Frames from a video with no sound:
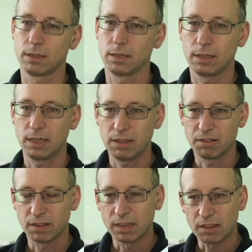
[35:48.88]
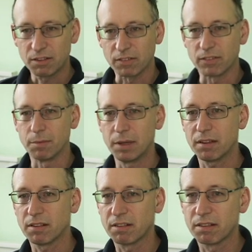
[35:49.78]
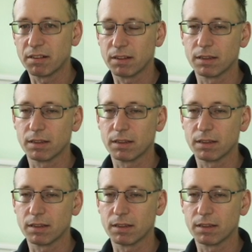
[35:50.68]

Here's the list of commits.